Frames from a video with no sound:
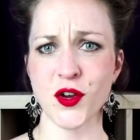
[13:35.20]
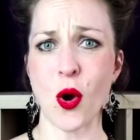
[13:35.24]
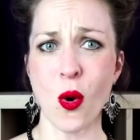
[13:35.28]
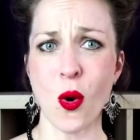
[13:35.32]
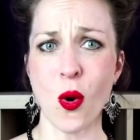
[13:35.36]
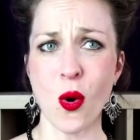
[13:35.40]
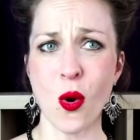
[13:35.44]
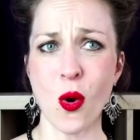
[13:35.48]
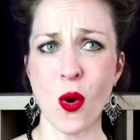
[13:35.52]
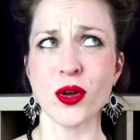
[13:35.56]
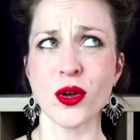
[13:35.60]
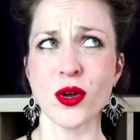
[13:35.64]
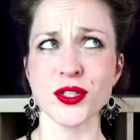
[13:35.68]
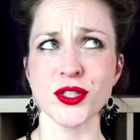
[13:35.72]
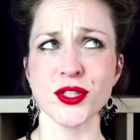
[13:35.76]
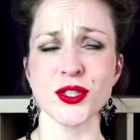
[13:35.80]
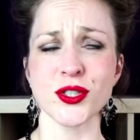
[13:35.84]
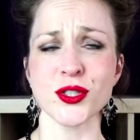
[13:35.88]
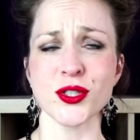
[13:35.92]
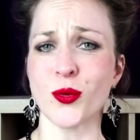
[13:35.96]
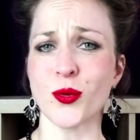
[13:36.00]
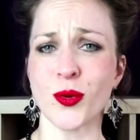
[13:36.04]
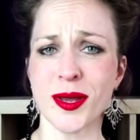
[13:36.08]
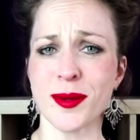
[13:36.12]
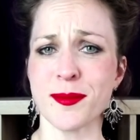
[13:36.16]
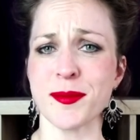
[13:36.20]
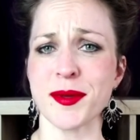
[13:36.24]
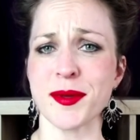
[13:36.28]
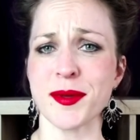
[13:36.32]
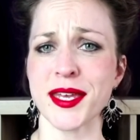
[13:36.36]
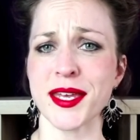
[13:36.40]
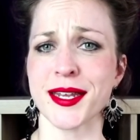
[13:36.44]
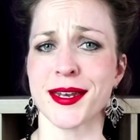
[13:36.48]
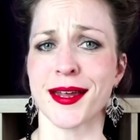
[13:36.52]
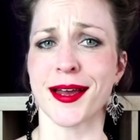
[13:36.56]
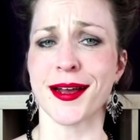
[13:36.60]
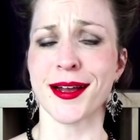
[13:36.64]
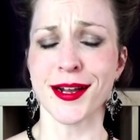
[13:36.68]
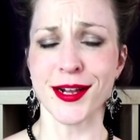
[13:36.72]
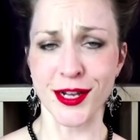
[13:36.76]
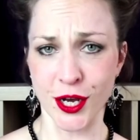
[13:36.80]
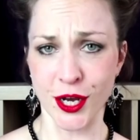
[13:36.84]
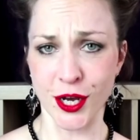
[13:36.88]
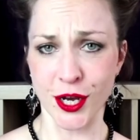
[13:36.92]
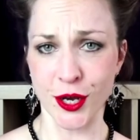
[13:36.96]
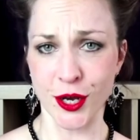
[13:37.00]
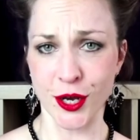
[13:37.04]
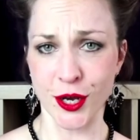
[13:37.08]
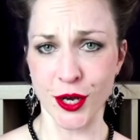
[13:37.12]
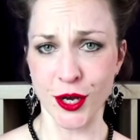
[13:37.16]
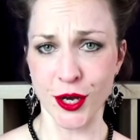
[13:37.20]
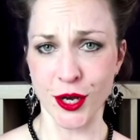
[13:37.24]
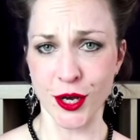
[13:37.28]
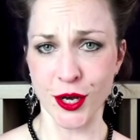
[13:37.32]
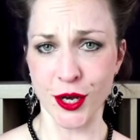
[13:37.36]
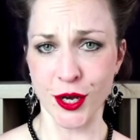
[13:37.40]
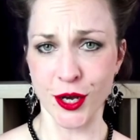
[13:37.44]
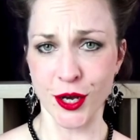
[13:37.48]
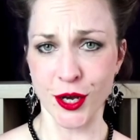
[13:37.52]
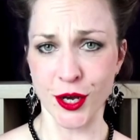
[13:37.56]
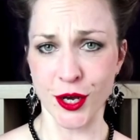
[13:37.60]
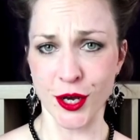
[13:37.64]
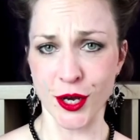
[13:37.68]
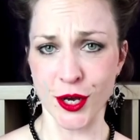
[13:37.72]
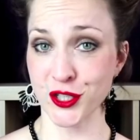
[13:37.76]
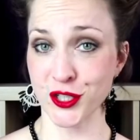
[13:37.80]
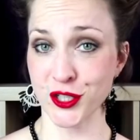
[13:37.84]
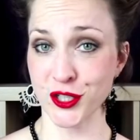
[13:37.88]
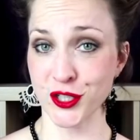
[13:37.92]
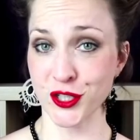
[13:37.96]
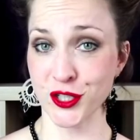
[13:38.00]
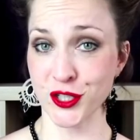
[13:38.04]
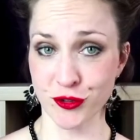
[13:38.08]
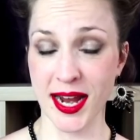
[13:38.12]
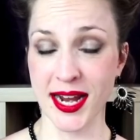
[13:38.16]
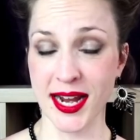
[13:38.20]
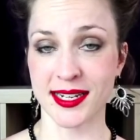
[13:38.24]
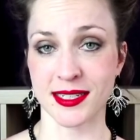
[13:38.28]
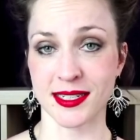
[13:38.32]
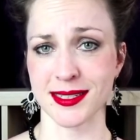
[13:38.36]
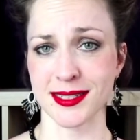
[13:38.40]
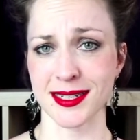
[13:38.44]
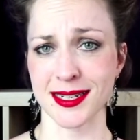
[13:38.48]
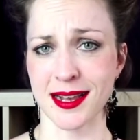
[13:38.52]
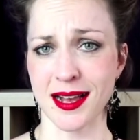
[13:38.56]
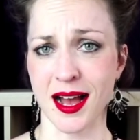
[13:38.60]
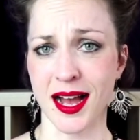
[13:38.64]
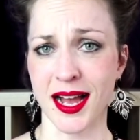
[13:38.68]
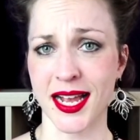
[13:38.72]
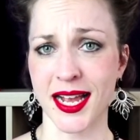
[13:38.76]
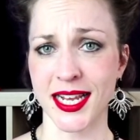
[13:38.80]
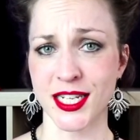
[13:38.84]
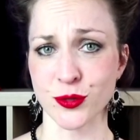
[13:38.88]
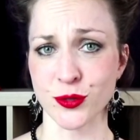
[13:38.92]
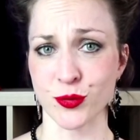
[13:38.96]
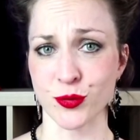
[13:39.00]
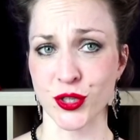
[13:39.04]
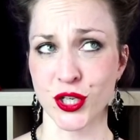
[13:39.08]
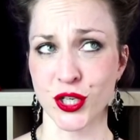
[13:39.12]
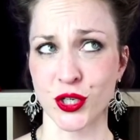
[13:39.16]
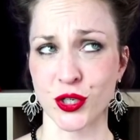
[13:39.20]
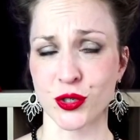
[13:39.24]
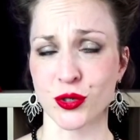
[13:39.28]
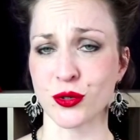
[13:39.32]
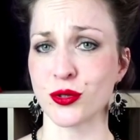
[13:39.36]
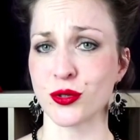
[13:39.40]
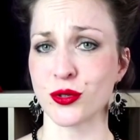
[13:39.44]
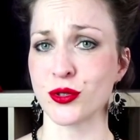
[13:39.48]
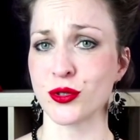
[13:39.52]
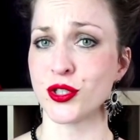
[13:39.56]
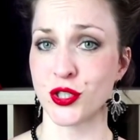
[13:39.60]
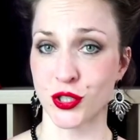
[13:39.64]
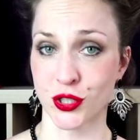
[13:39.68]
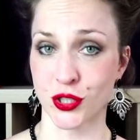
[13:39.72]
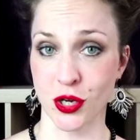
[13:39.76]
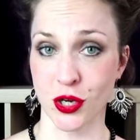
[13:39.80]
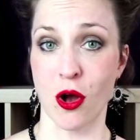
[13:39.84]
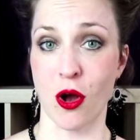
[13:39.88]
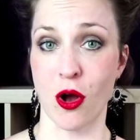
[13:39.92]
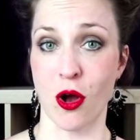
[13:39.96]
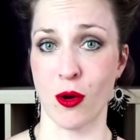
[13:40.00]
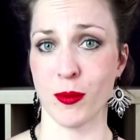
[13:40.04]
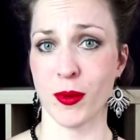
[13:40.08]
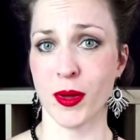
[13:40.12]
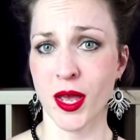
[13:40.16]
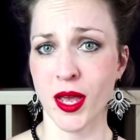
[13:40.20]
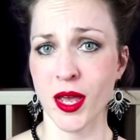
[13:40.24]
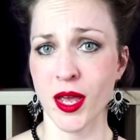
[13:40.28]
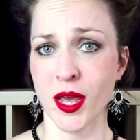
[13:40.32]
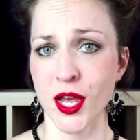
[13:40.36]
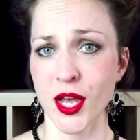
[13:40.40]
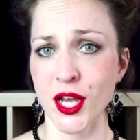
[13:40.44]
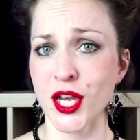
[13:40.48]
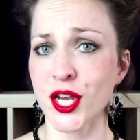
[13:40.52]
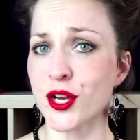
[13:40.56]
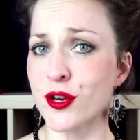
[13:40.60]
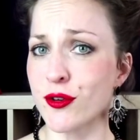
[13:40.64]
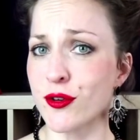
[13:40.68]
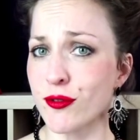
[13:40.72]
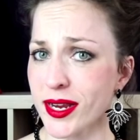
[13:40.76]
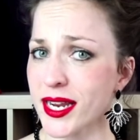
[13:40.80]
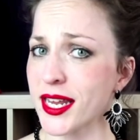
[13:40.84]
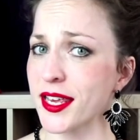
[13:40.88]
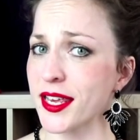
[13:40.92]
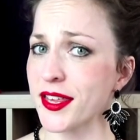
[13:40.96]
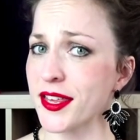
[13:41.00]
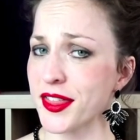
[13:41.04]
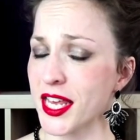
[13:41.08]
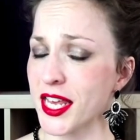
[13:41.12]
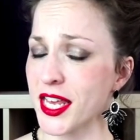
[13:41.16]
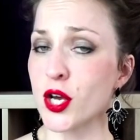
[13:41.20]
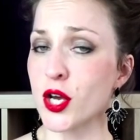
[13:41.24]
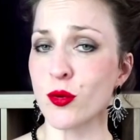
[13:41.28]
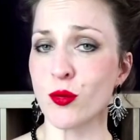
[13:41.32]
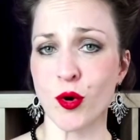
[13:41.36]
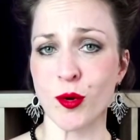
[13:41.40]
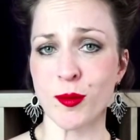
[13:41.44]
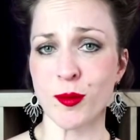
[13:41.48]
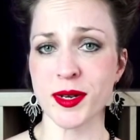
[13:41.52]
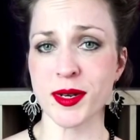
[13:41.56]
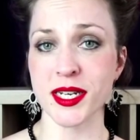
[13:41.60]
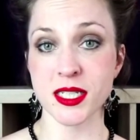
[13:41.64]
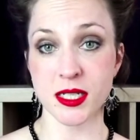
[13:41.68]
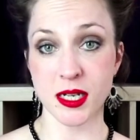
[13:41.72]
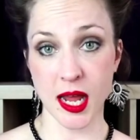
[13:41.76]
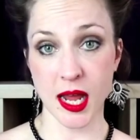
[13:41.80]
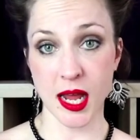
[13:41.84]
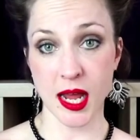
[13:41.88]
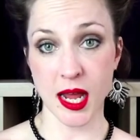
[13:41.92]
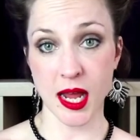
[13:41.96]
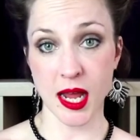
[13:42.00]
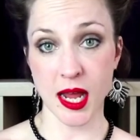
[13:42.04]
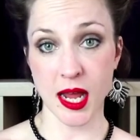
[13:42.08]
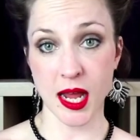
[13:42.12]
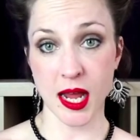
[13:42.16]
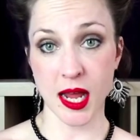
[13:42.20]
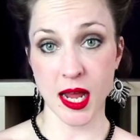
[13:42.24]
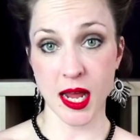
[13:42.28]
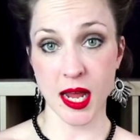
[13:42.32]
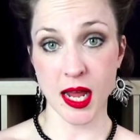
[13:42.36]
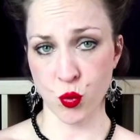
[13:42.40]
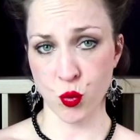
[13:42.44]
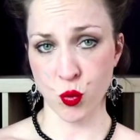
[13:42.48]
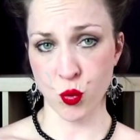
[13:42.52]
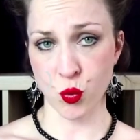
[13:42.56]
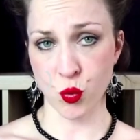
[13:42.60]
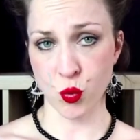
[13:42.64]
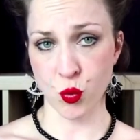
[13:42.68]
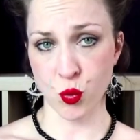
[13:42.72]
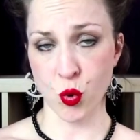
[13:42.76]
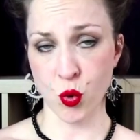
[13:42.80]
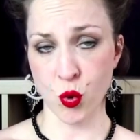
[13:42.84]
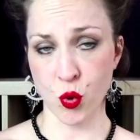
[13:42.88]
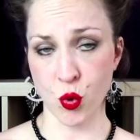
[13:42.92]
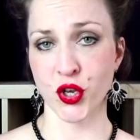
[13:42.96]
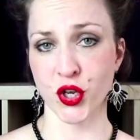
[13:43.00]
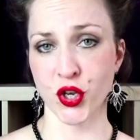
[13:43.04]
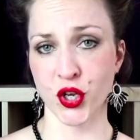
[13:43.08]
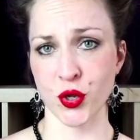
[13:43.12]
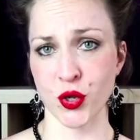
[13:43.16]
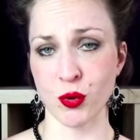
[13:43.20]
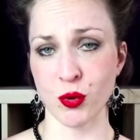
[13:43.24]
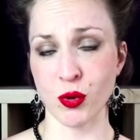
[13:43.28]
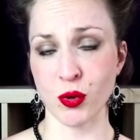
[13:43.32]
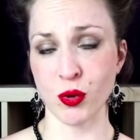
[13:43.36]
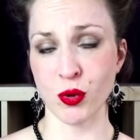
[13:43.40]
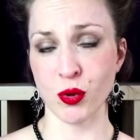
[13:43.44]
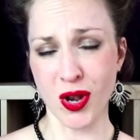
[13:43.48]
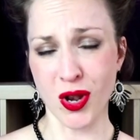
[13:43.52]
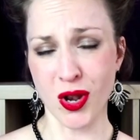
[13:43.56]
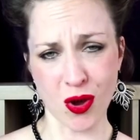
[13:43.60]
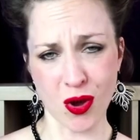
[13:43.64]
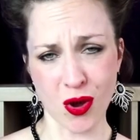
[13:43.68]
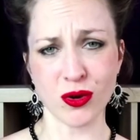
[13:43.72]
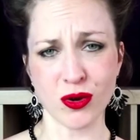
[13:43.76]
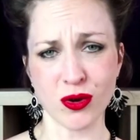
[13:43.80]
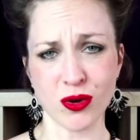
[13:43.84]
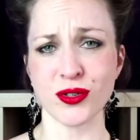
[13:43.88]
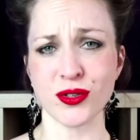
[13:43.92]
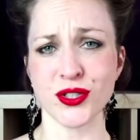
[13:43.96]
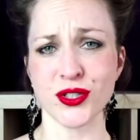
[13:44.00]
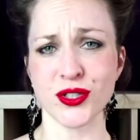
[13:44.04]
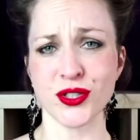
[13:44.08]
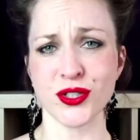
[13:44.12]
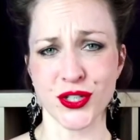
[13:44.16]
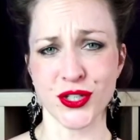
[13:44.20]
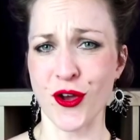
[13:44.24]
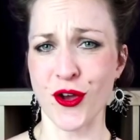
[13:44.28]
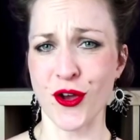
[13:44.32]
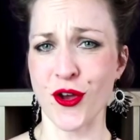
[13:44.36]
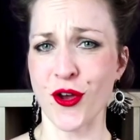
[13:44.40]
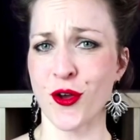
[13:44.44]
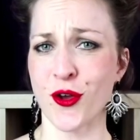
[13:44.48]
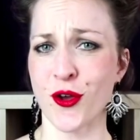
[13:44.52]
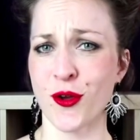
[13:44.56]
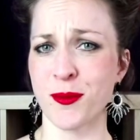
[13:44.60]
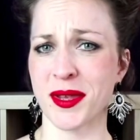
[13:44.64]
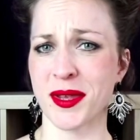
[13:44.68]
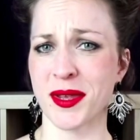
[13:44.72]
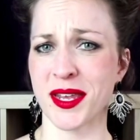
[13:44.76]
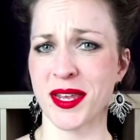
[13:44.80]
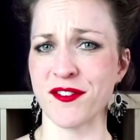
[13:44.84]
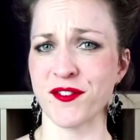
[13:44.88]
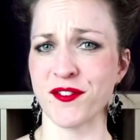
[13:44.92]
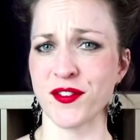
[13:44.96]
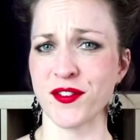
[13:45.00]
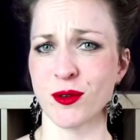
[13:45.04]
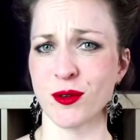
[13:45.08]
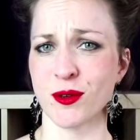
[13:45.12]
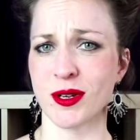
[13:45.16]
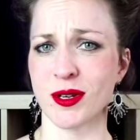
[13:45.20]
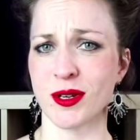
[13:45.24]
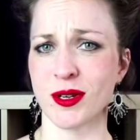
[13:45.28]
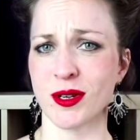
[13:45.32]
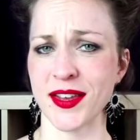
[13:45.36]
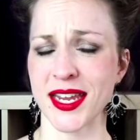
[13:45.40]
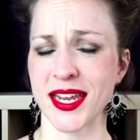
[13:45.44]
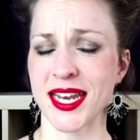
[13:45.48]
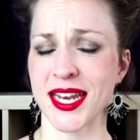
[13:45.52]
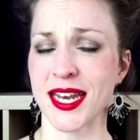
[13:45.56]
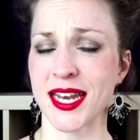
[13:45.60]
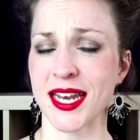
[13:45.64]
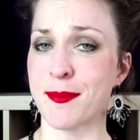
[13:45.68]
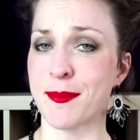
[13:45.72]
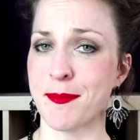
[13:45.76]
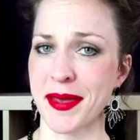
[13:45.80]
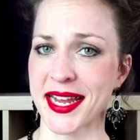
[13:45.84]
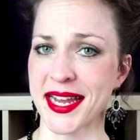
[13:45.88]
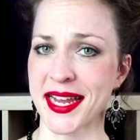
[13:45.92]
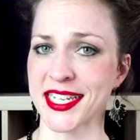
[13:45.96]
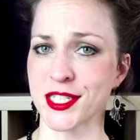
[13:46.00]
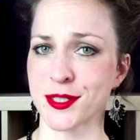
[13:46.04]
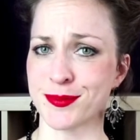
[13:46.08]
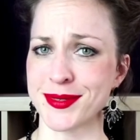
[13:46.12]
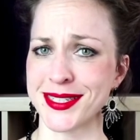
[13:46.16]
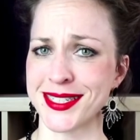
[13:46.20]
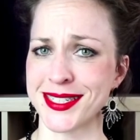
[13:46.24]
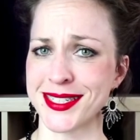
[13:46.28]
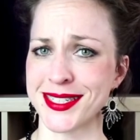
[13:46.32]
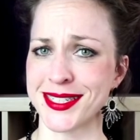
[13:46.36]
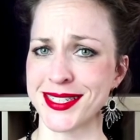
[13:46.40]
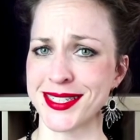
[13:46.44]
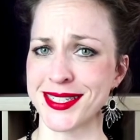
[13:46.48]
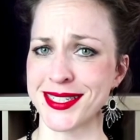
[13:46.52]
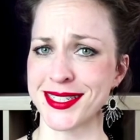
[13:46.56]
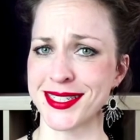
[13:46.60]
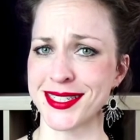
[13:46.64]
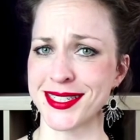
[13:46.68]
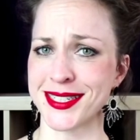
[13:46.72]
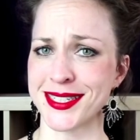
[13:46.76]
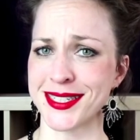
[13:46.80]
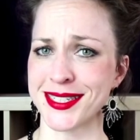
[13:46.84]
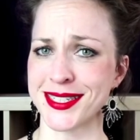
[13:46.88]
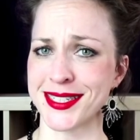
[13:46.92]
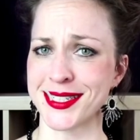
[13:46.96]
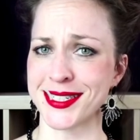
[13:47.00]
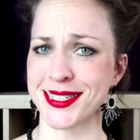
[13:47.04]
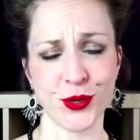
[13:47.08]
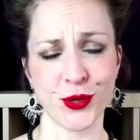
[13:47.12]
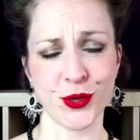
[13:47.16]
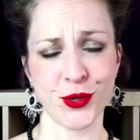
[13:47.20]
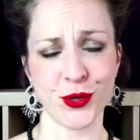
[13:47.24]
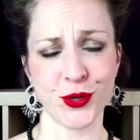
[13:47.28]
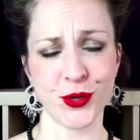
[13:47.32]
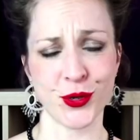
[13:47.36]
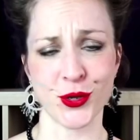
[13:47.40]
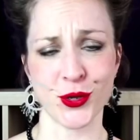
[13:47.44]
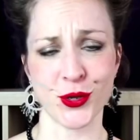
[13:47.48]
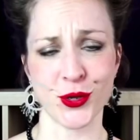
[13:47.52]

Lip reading: women are going to be more attracted to guys with a good job. You really think a woman is likely to want you long term if you live in a basement and sit on your computer?